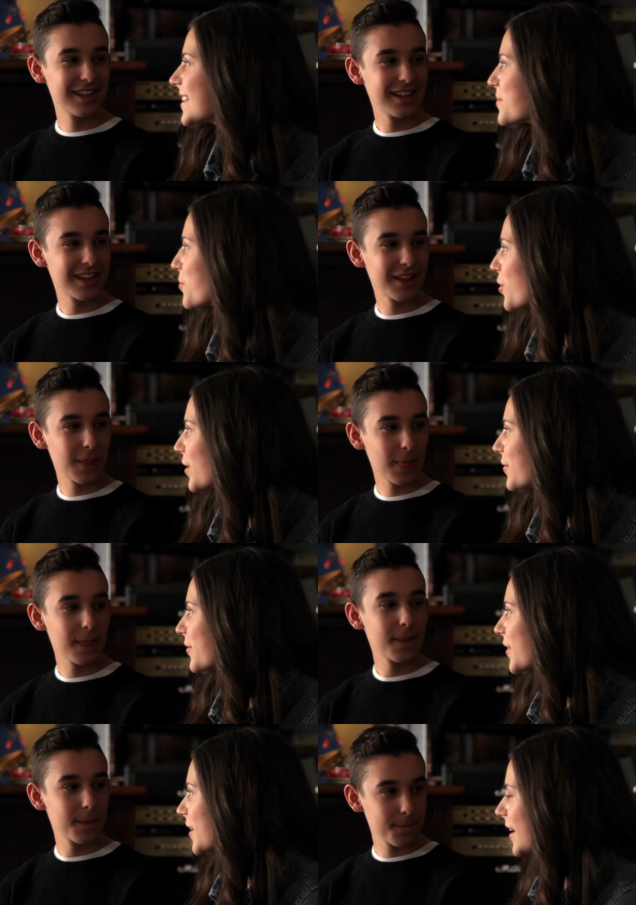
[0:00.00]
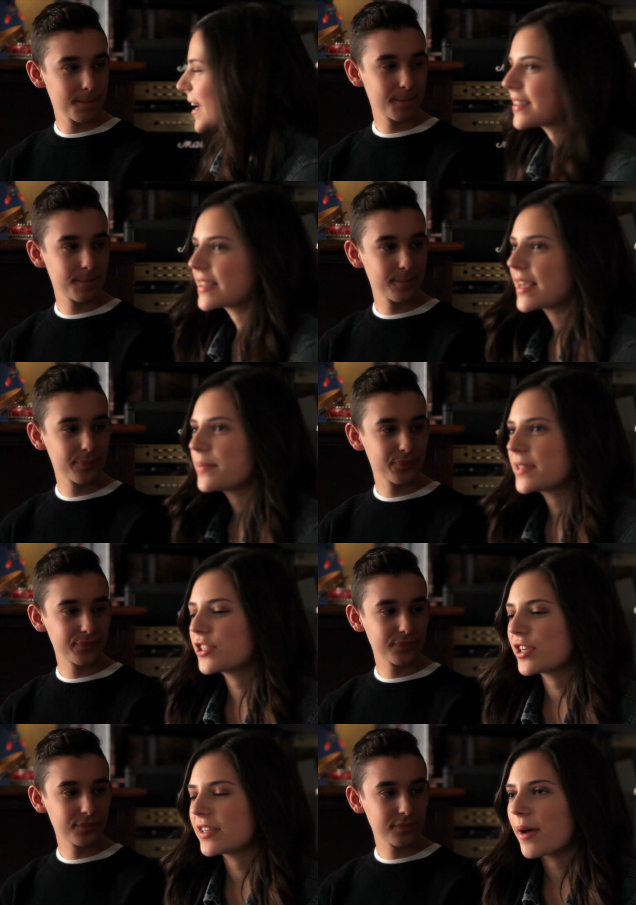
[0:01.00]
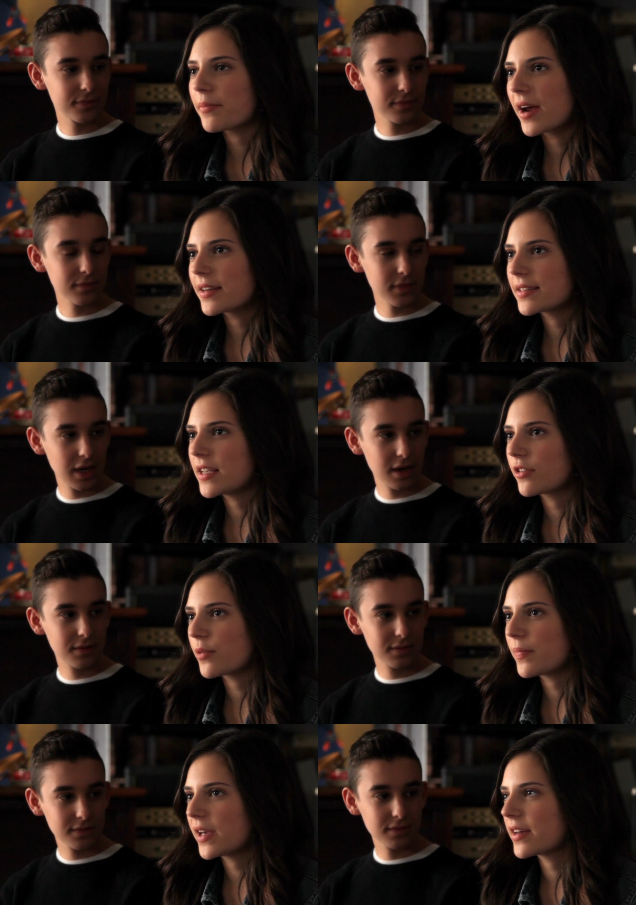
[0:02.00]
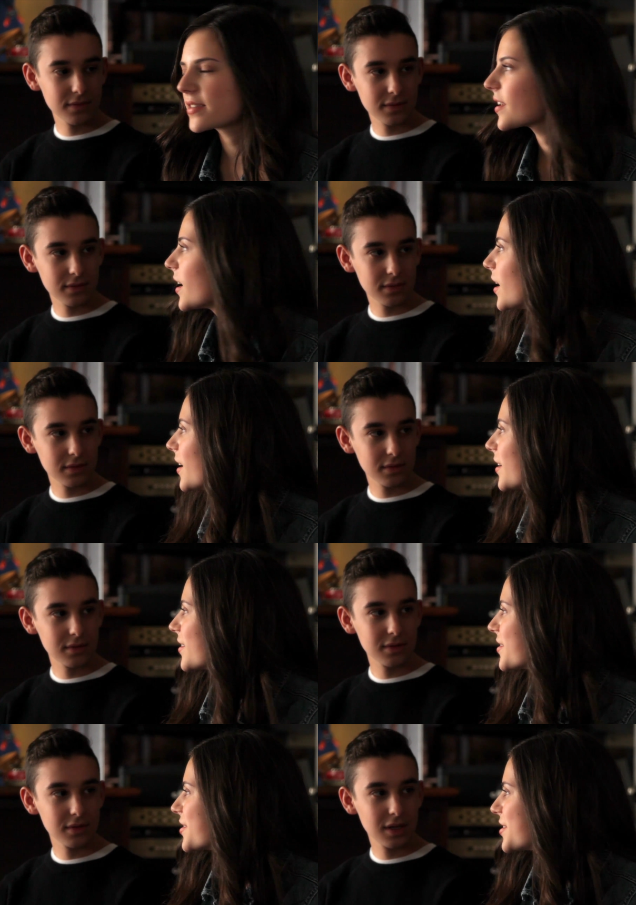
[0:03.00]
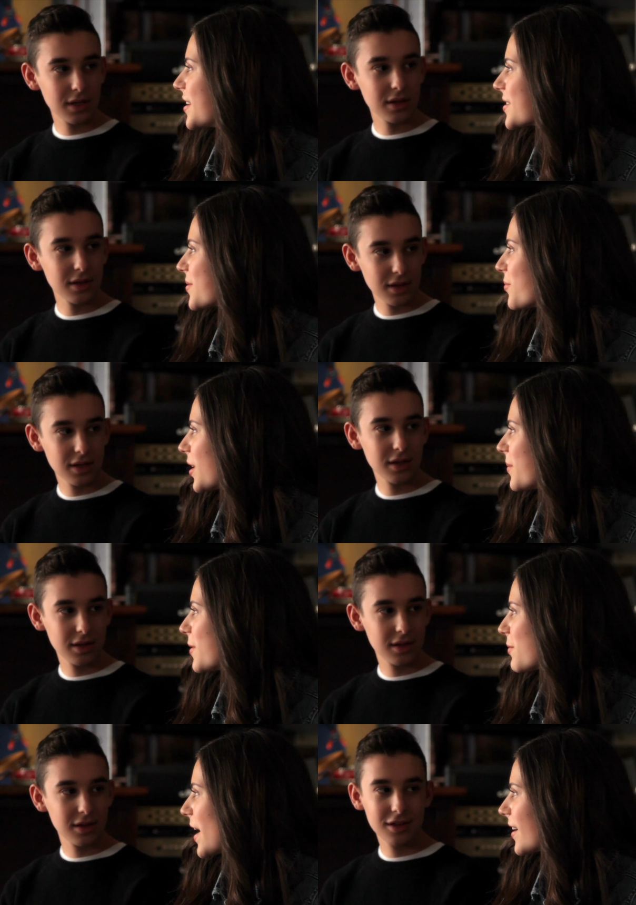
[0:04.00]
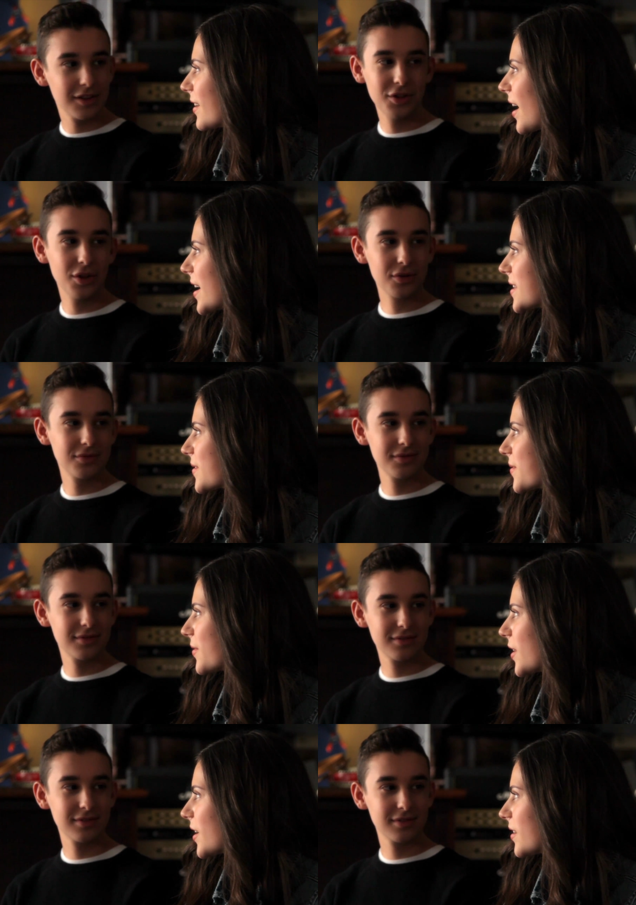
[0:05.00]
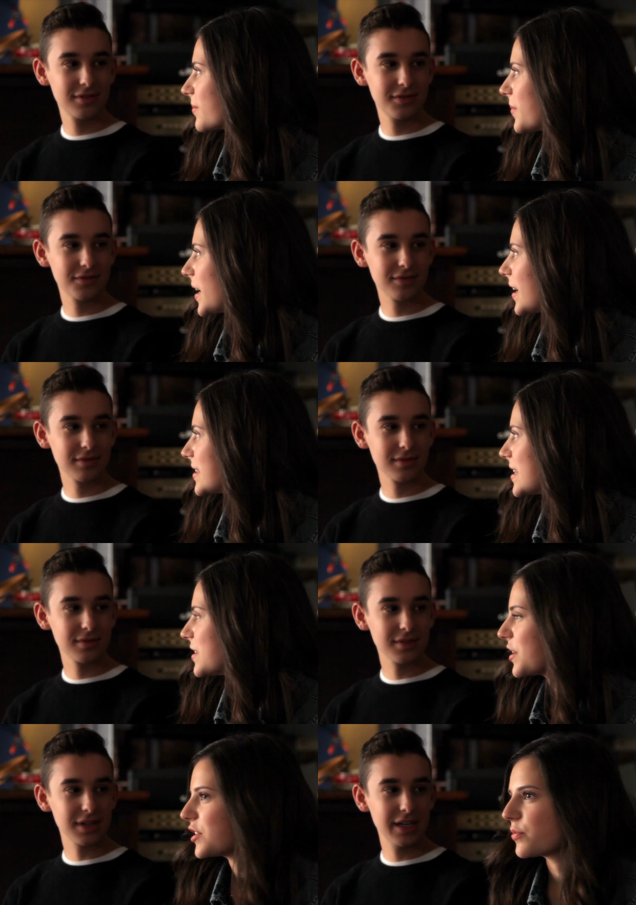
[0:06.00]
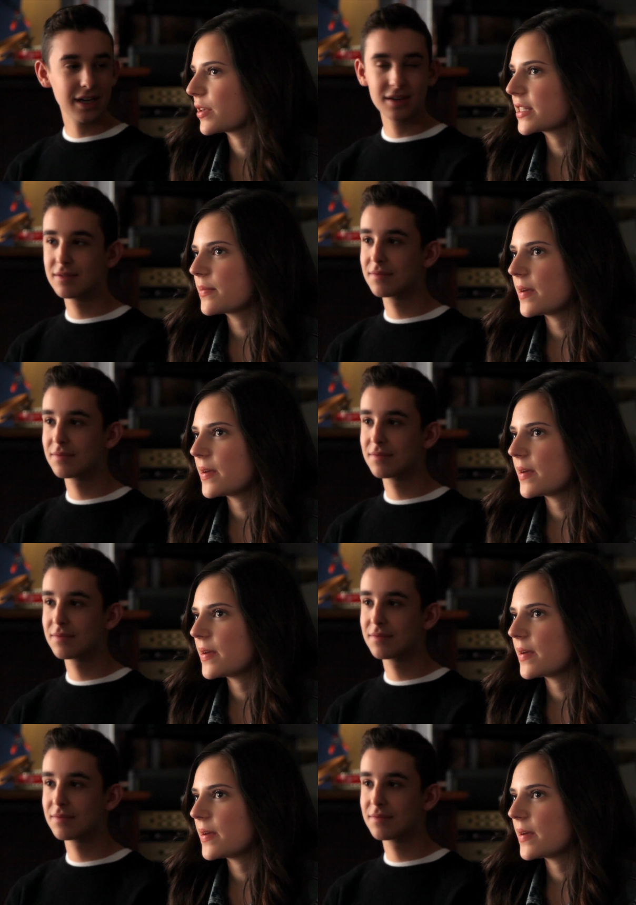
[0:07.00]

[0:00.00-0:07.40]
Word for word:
Speaker 1: it's important for Kit to keep DJ Diamond Mind a secret yeah. because she doesn't want to be recognized no. for being a DJ. She yeah. wants to